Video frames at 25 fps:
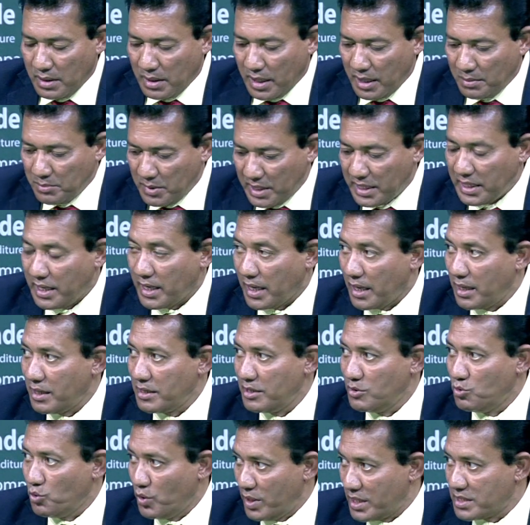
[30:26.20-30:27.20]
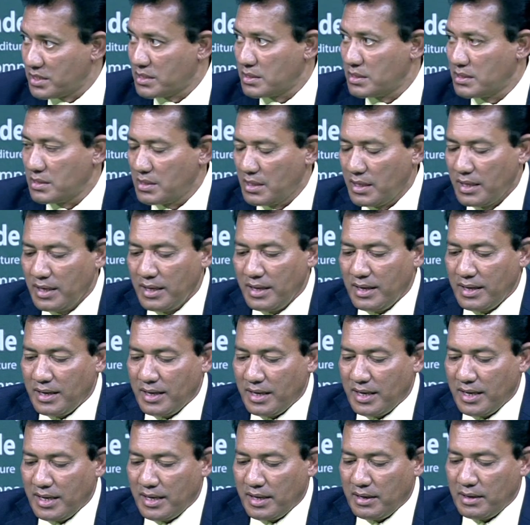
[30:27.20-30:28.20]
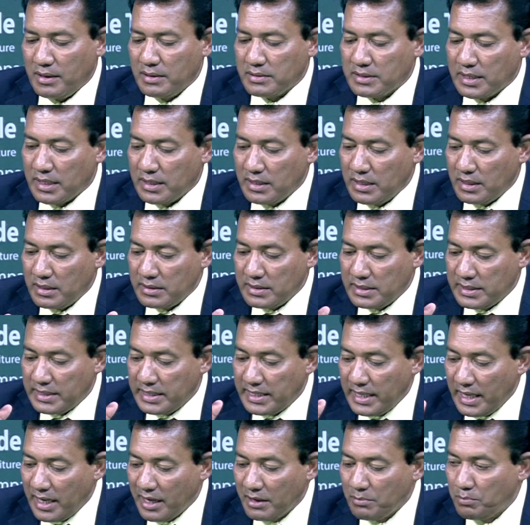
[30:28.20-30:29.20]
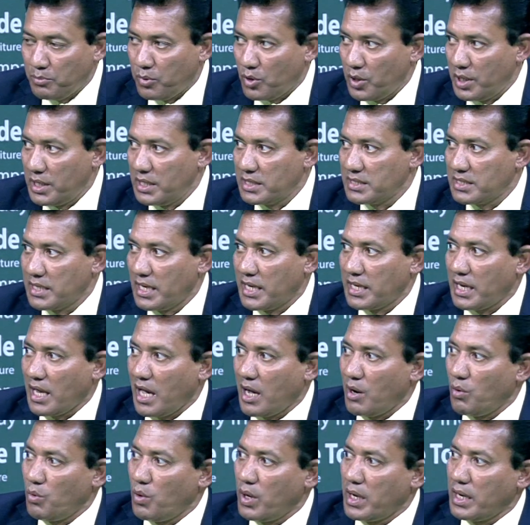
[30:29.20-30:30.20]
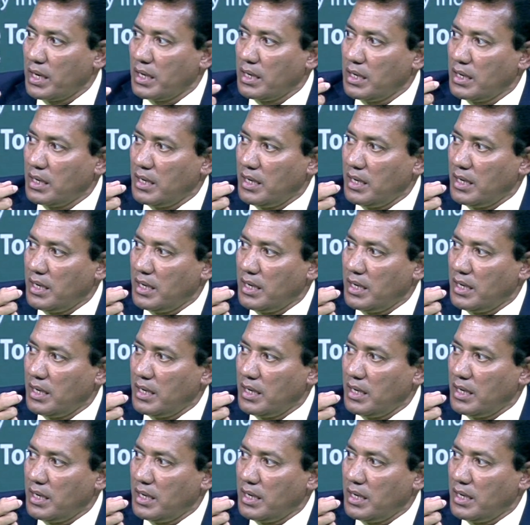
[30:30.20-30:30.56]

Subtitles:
America, US, their boys, and our